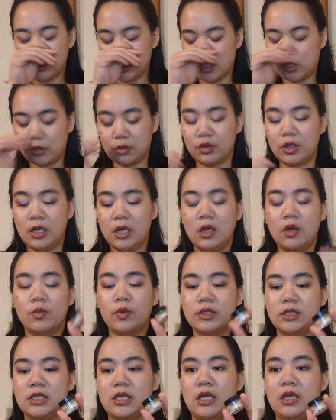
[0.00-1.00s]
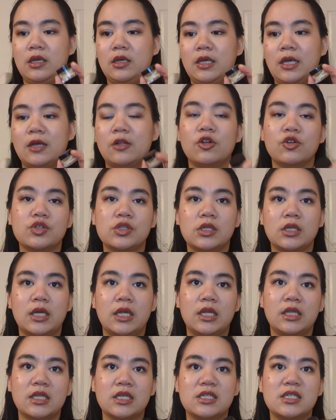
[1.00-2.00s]
So once I get close to
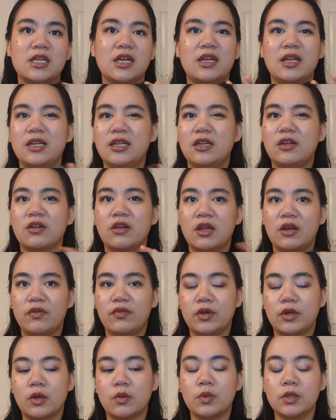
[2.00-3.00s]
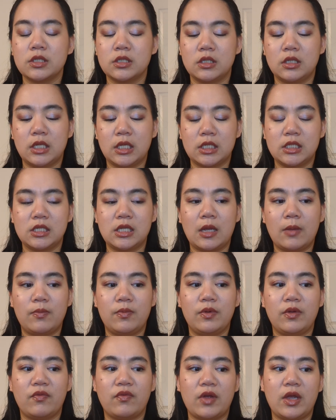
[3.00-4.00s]
getting this done, I need to kind of figure out what's the next step.
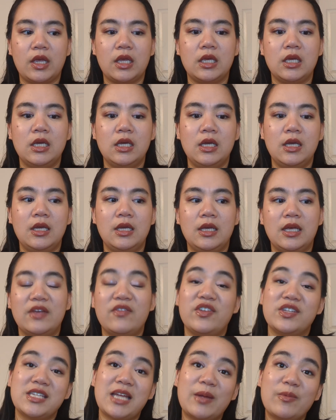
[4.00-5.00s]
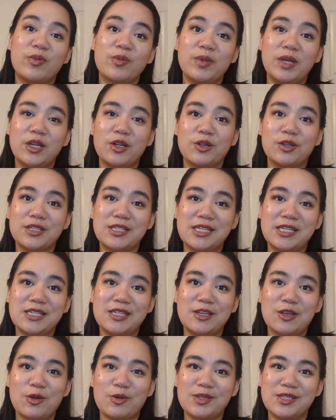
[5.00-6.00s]
If it's for me to go to the
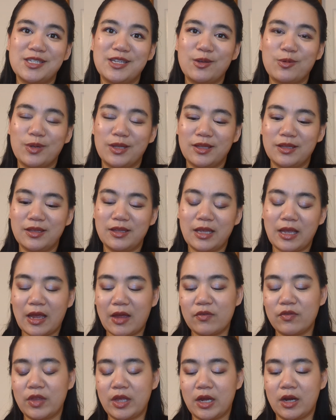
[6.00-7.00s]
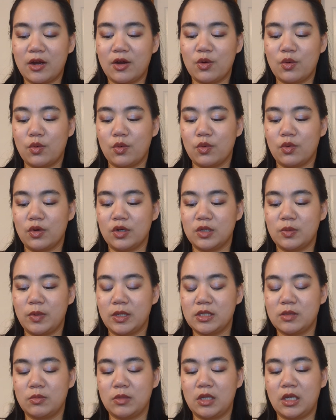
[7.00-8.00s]
CCO and see what they have there, or to
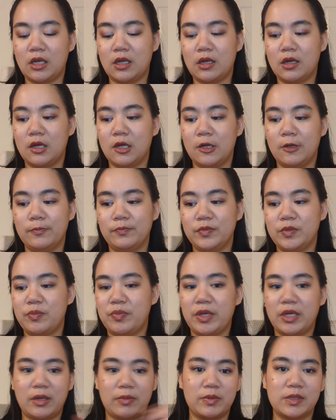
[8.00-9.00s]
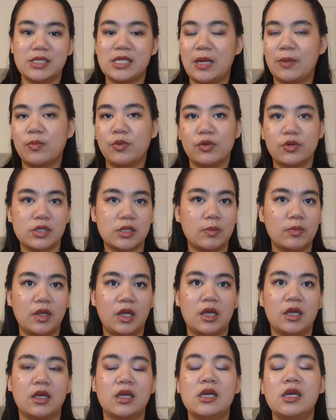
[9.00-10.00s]
pick up a sample or
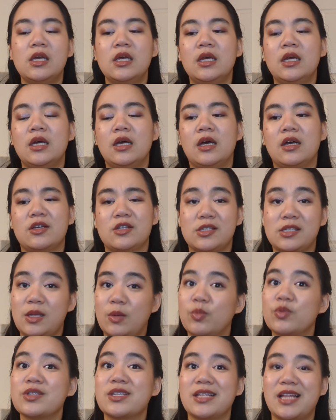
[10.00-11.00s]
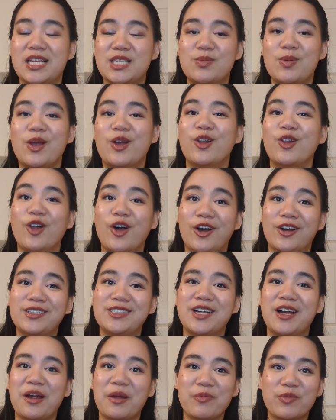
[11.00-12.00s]
something, because samples can last me a long
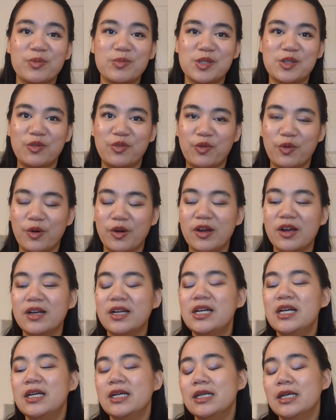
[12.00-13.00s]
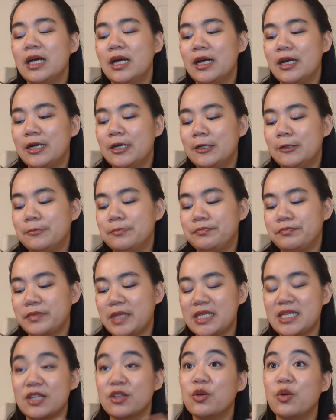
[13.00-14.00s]
time from Sephora.
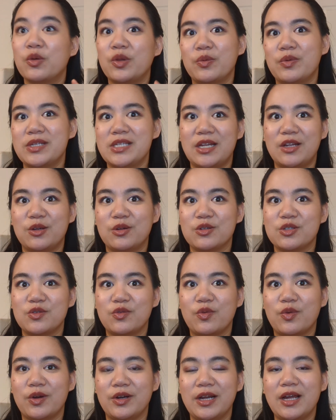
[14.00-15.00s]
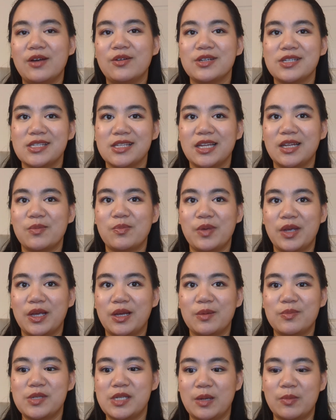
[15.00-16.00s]
That's like the only reason I go to Sephora now, is like pick
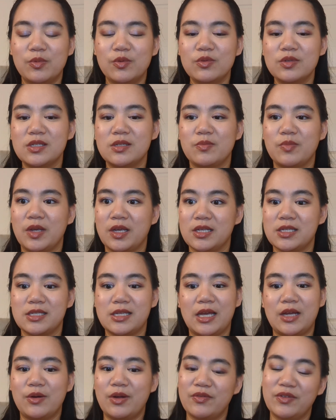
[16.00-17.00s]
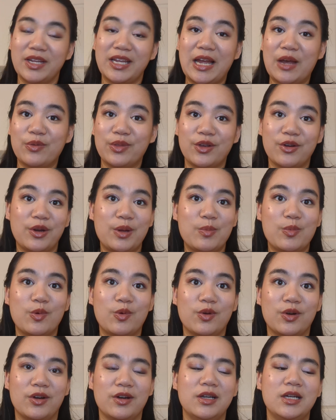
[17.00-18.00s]
up samples, because I don't have an account there
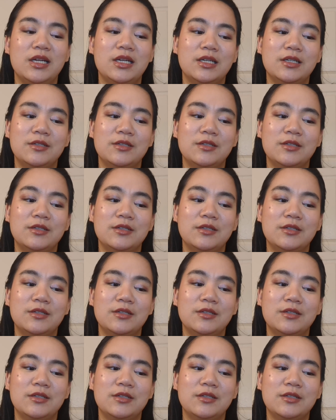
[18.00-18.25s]
anymore.